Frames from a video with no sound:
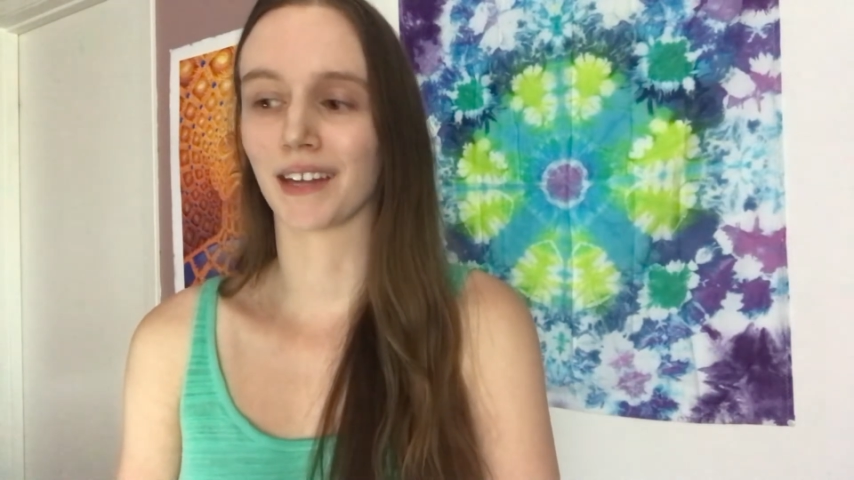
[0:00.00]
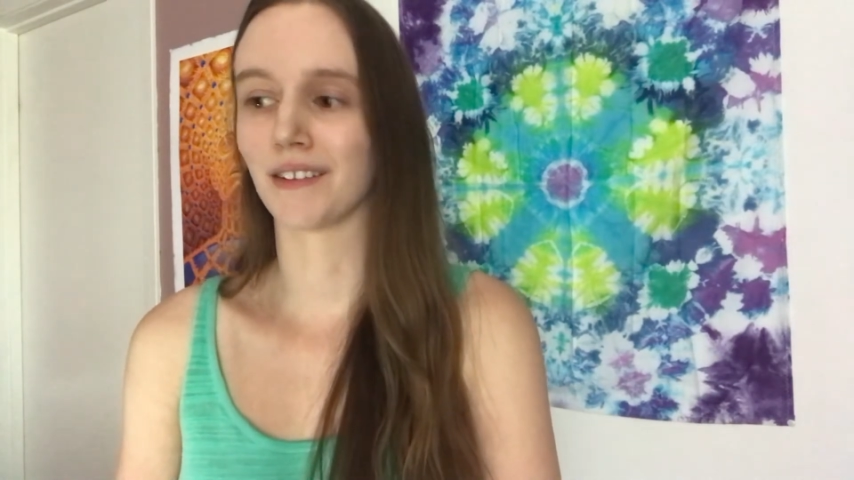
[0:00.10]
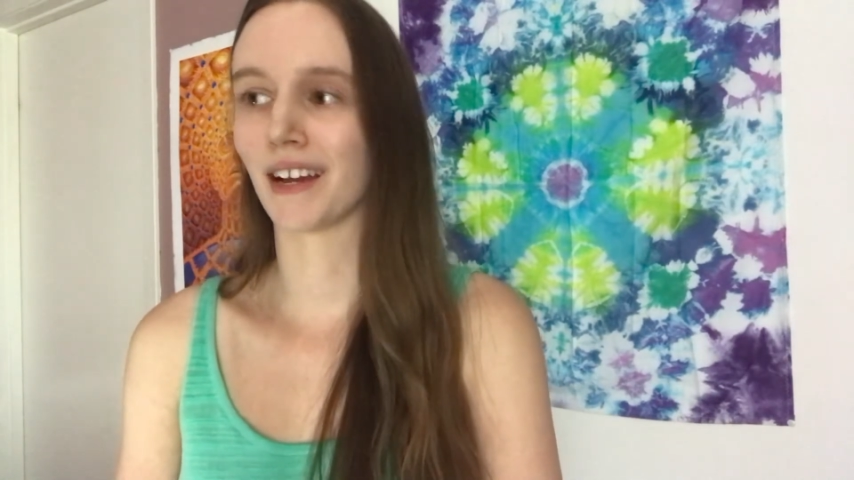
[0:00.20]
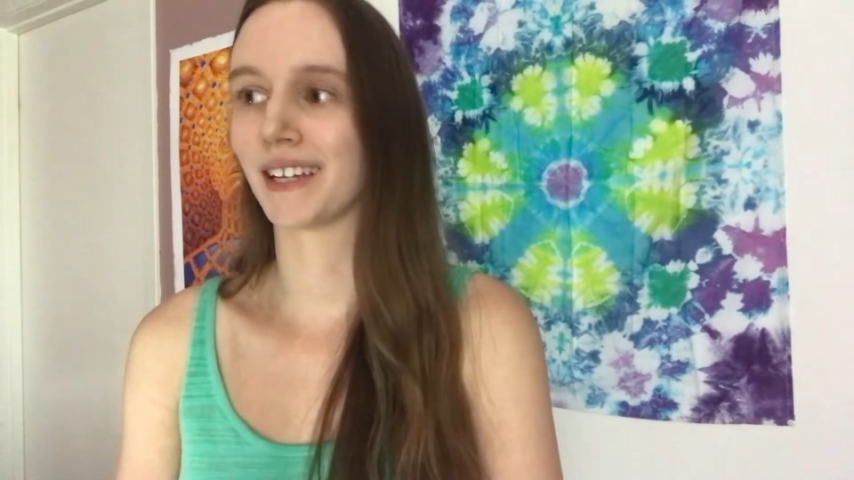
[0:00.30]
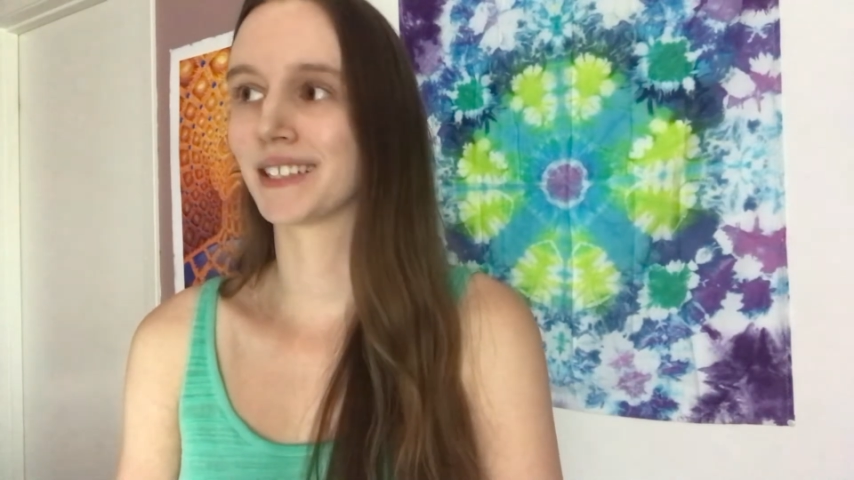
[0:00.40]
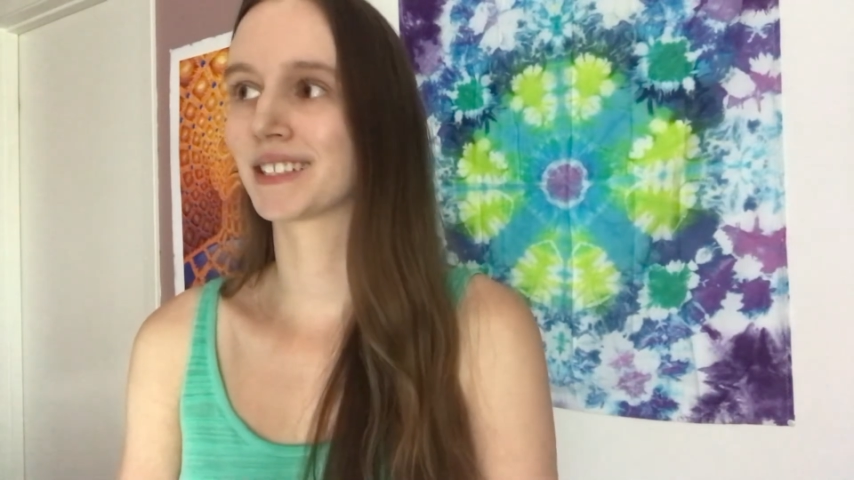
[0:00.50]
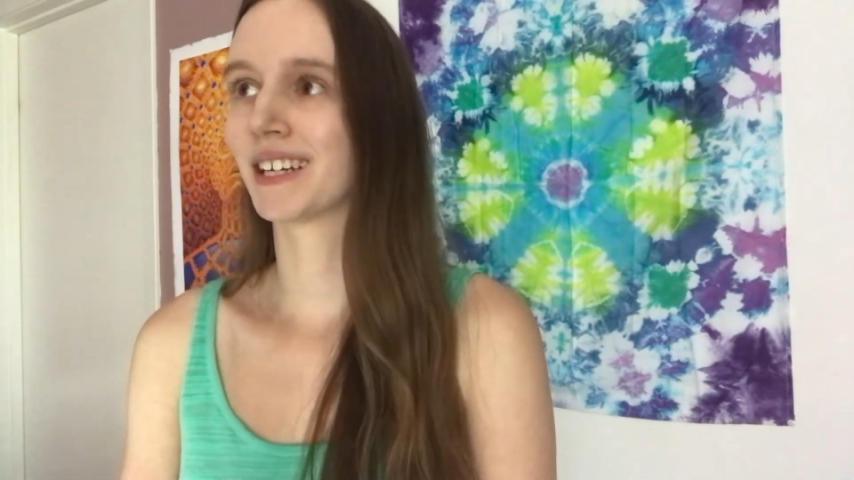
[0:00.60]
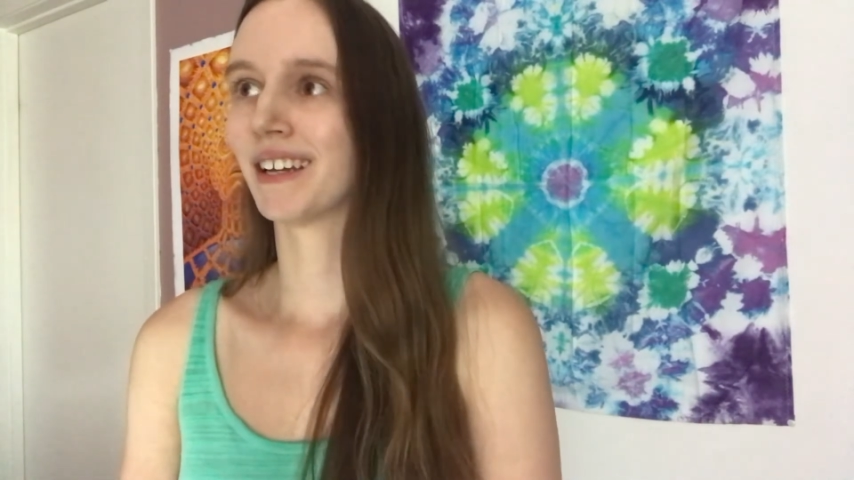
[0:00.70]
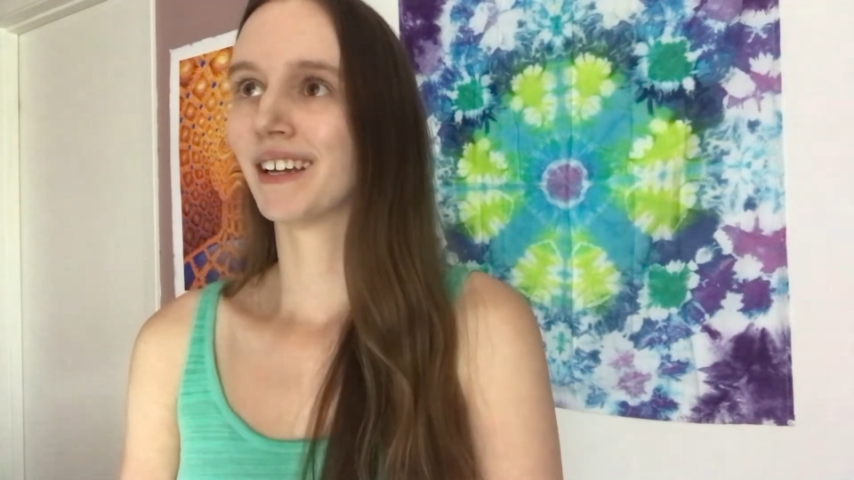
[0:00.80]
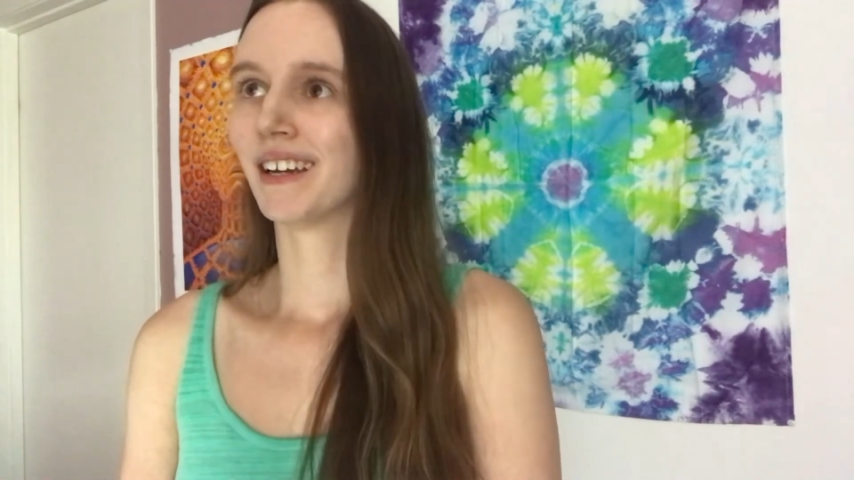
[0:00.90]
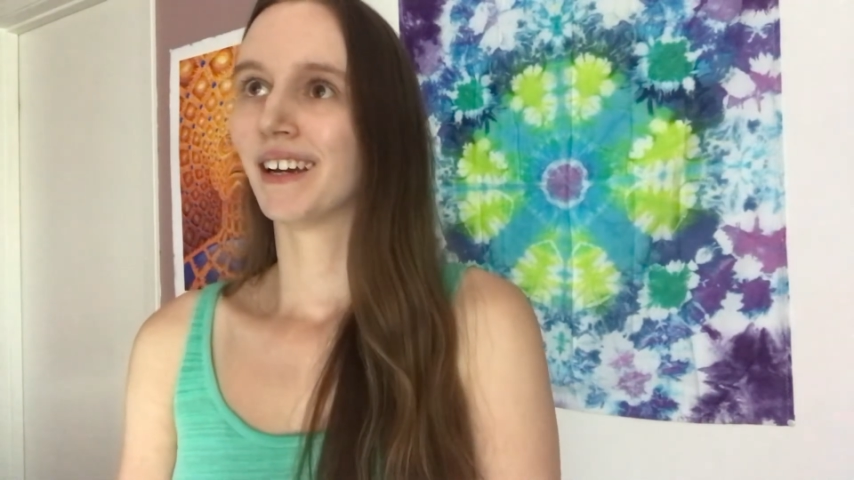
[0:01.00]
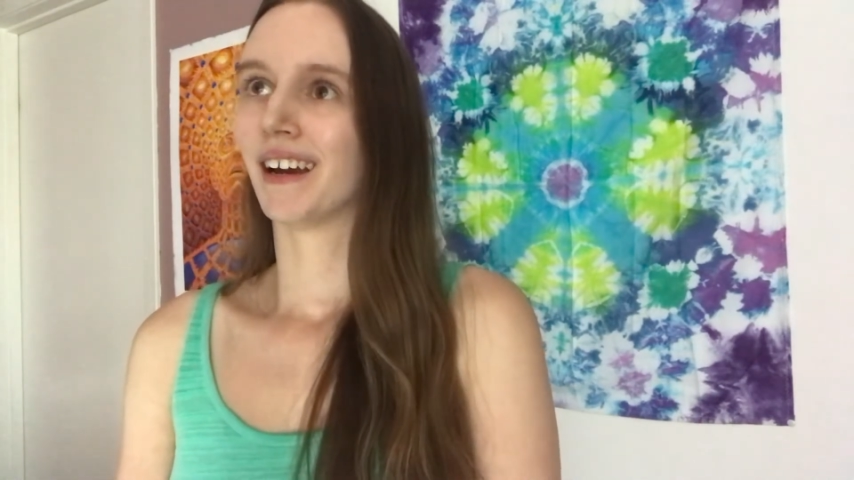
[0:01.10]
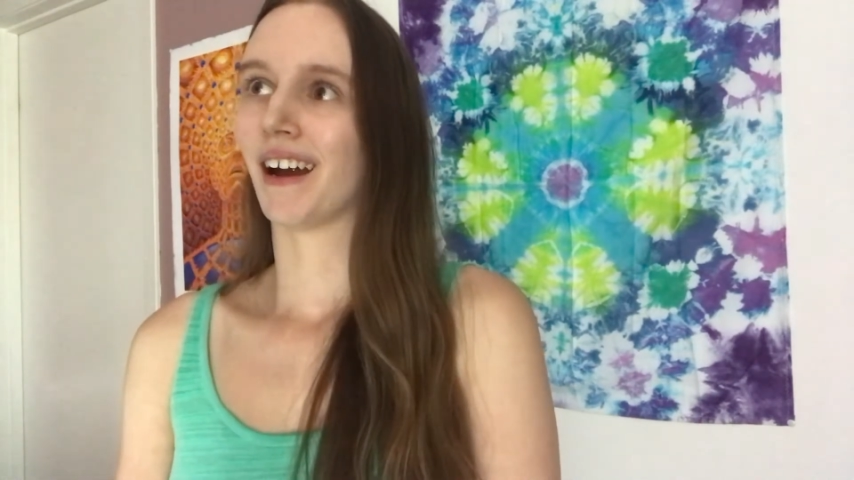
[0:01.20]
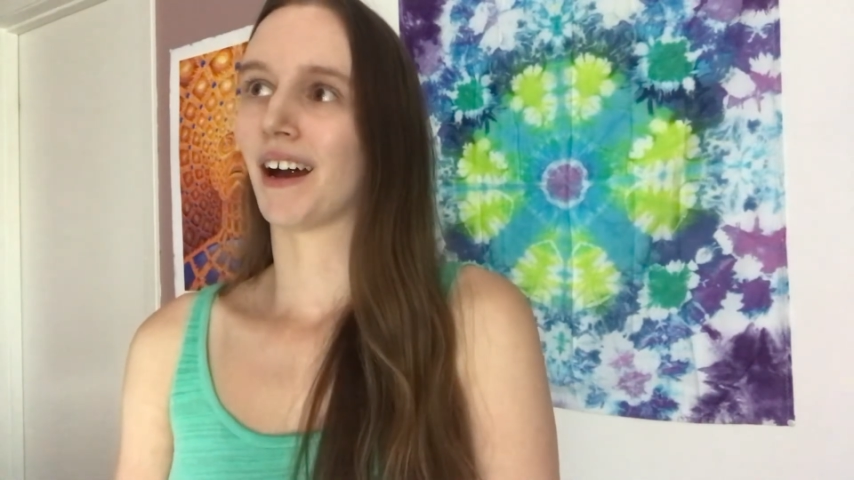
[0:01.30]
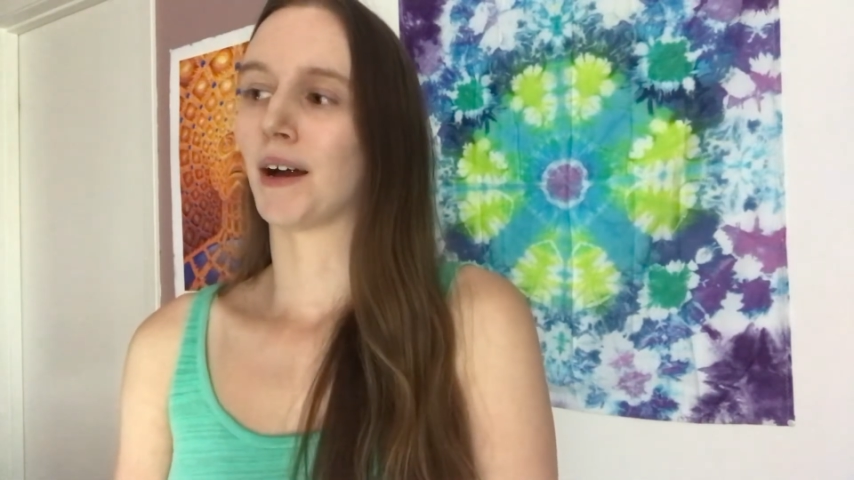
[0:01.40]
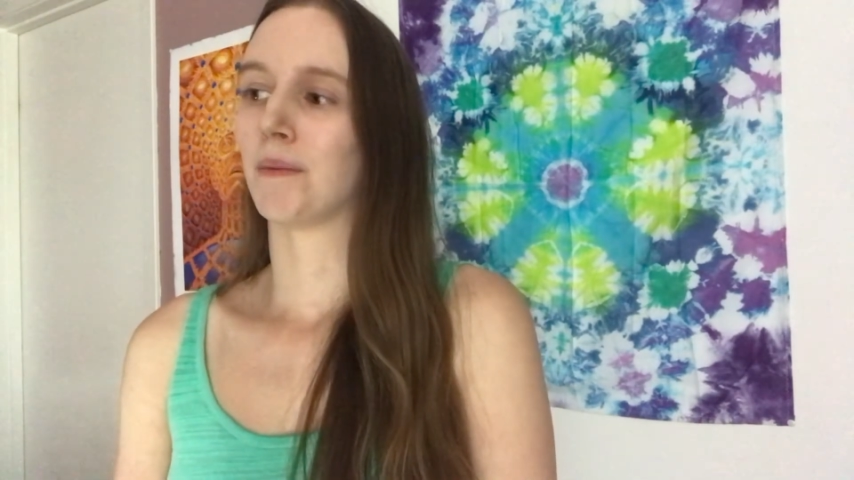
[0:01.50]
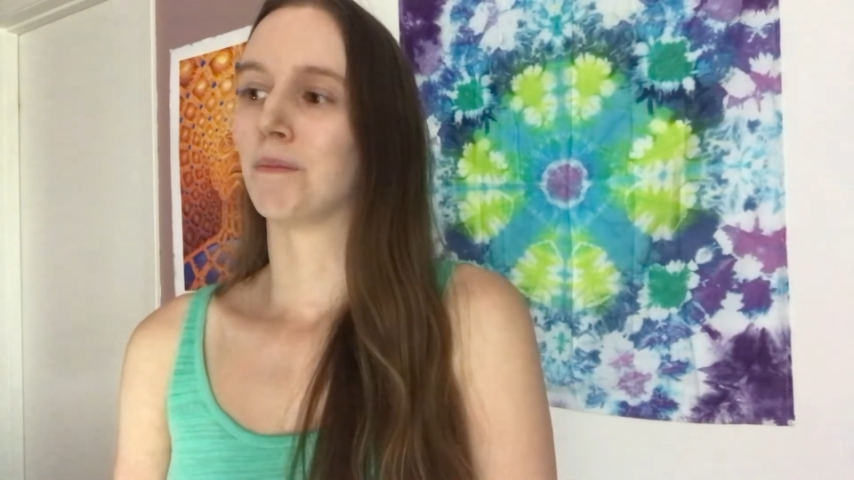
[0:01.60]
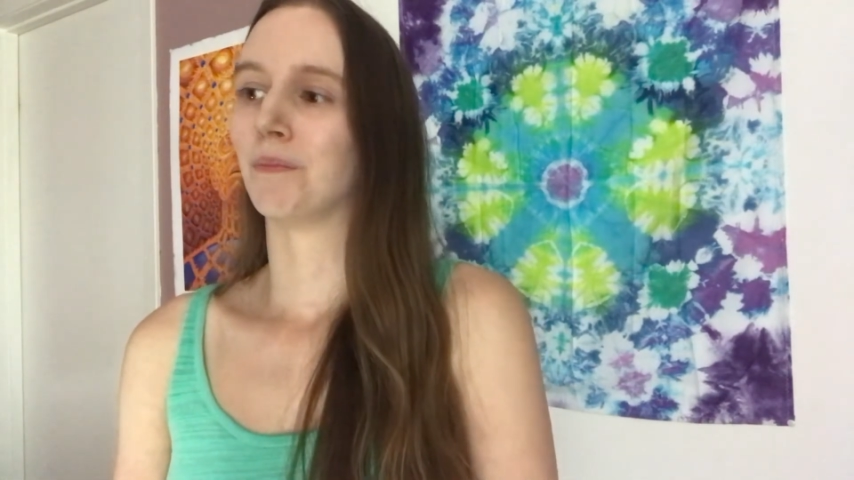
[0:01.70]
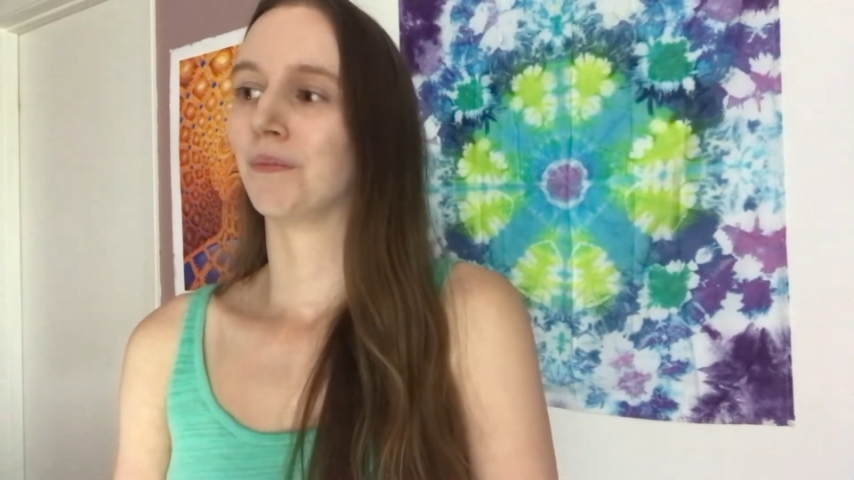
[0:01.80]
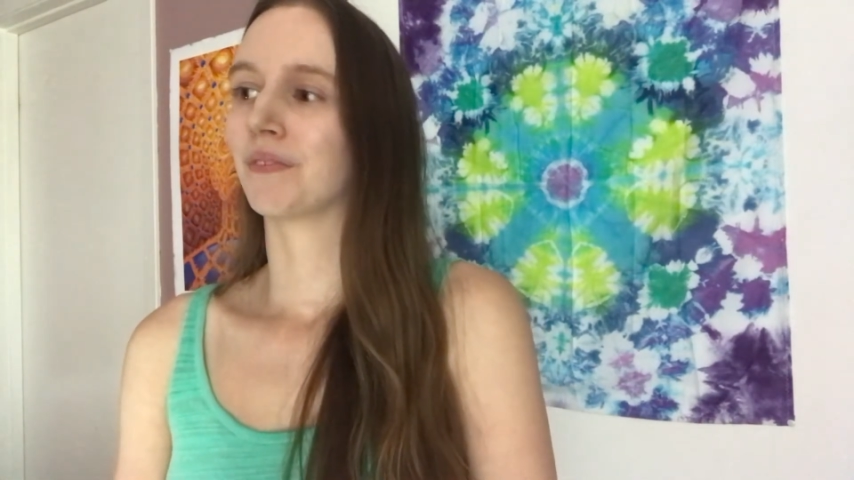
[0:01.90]
analyzed.
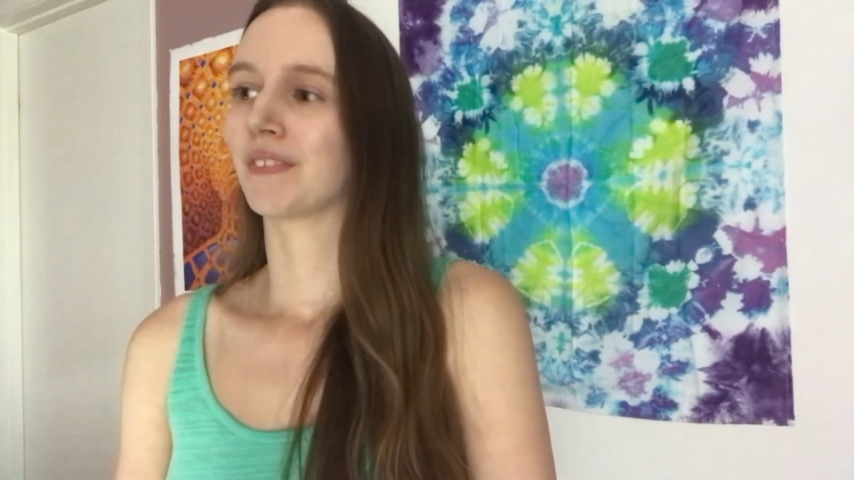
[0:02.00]
Um,